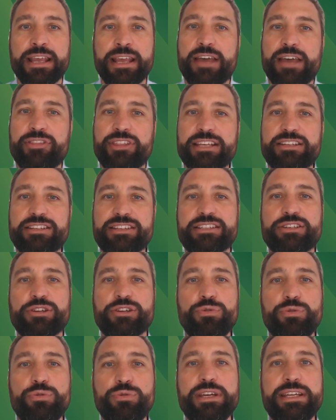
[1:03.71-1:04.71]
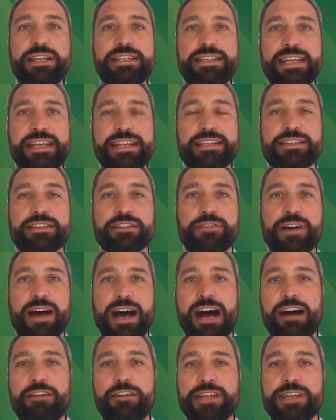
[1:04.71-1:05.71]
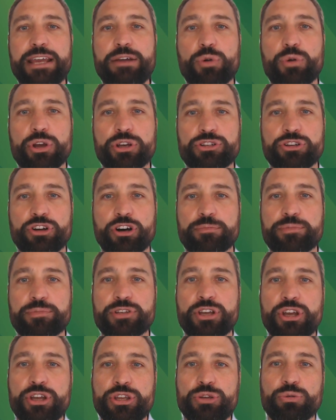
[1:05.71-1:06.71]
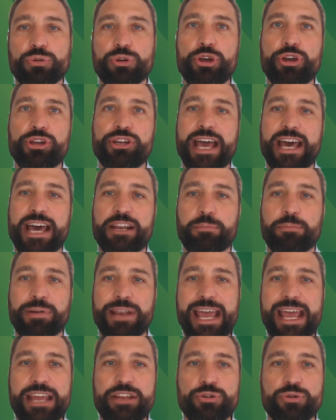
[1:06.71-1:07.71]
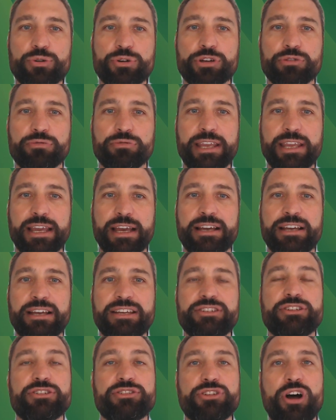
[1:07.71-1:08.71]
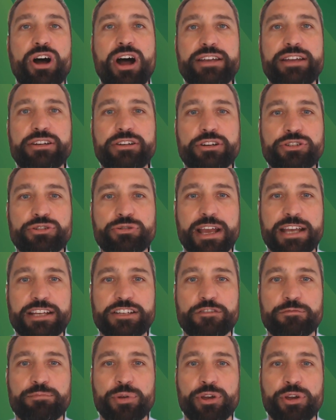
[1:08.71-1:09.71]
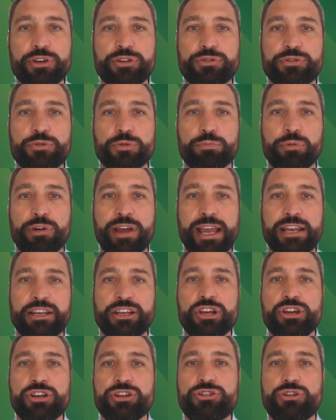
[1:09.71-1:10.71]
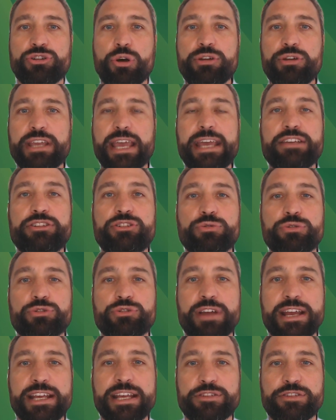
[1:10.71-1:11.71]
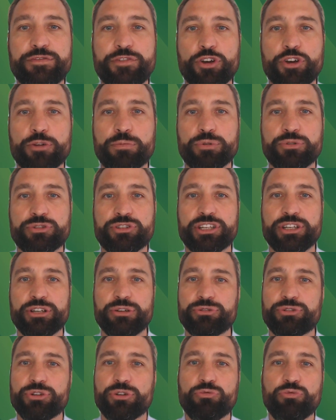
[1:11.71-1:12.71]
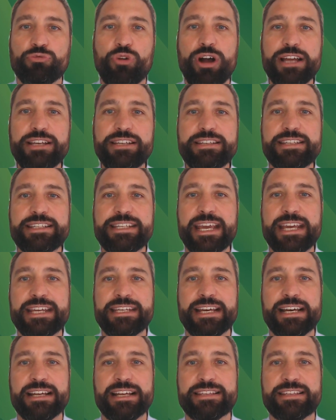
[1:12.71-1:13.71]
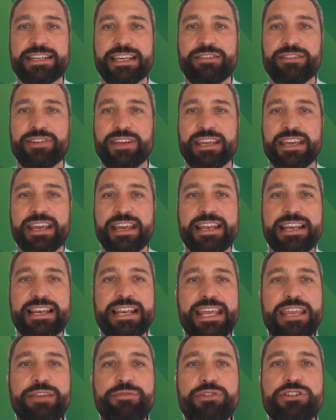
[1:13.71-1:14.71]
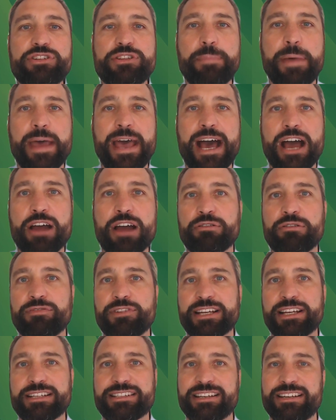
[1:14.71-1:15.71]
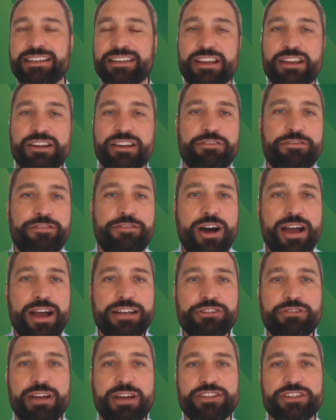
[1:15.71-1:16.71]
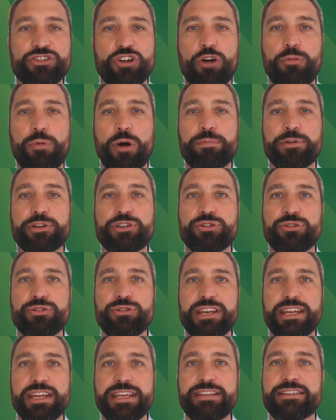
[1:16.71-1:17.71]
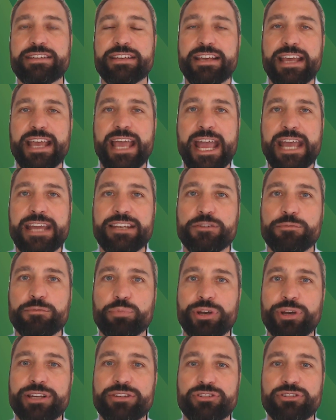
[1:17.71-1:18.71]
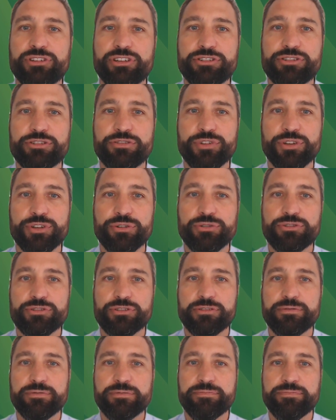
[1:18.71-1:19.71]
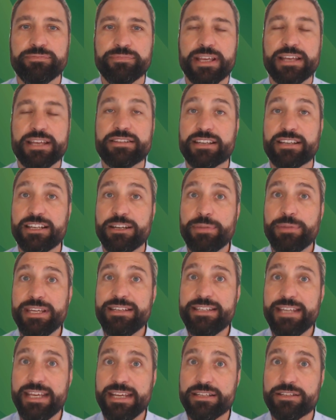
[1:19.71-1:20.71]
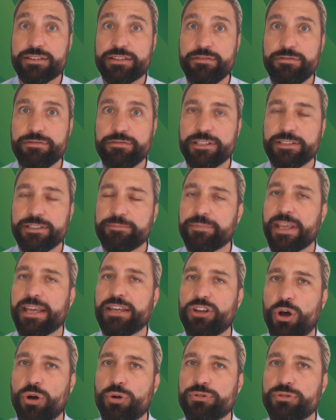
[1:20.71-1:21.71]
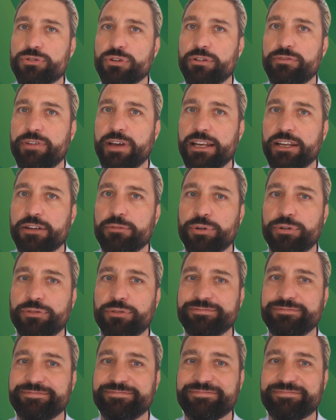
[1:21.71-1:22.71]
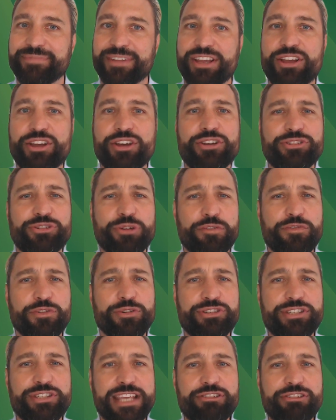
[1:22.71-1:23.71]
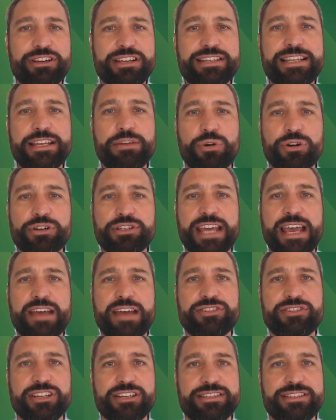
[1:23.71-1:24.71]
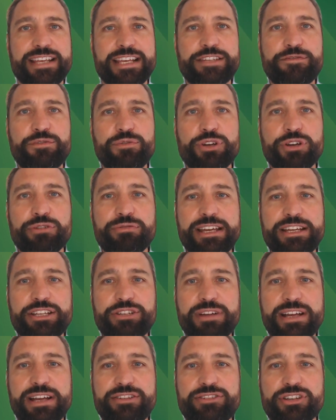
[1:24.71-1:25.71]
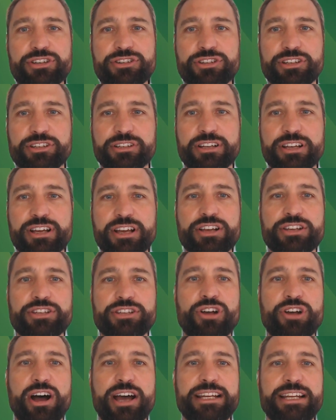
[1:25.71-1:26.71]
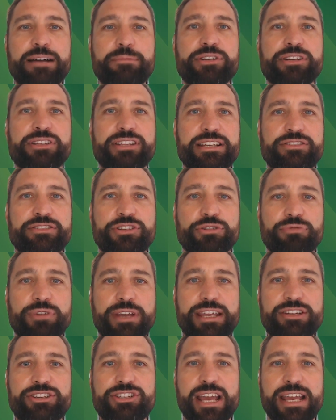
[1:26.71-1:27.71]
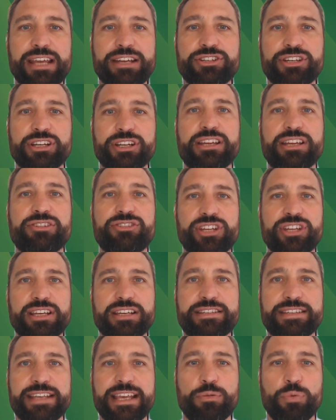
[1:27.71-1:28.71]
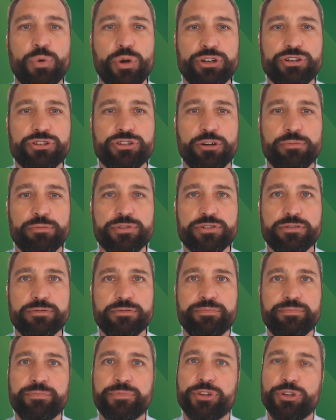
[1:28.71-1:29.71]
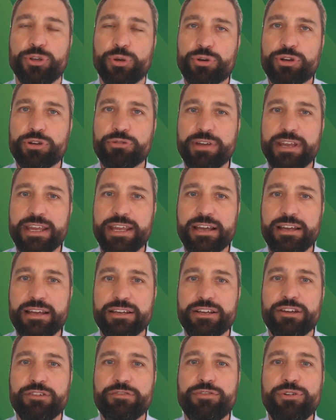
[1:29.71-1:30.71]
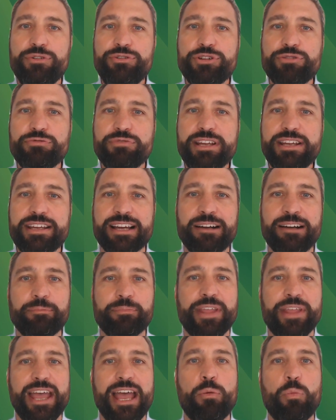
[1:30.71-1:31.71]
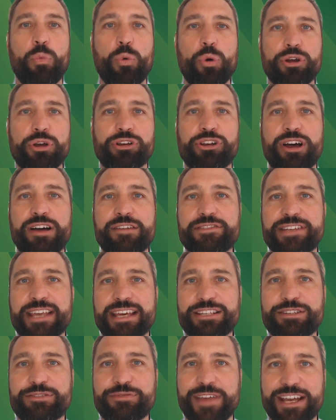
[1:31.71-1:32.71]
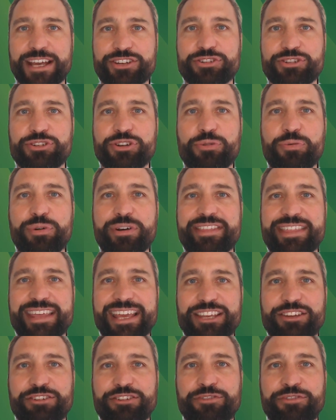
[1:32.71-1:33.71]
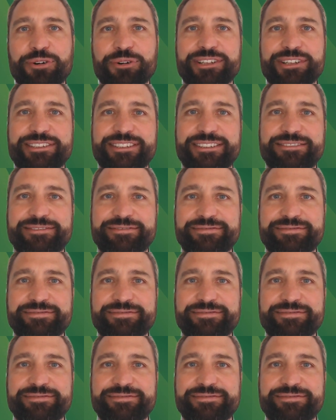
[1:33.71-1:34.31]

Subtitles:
In these two intensive half-day workshops, you'll learn how to plan your career, design an attractive personal brand, showcase your transferable skills, write a standout CV, leverage the power of LinkedIn, find great job opportunities, and impress in interviews. It's going to be intensive and oh so valuable. So if you seriously want to have a successful career transition, sign up to these career-changing GSA workshops. Your career, future income, and work-life satisfaction will thank you for it.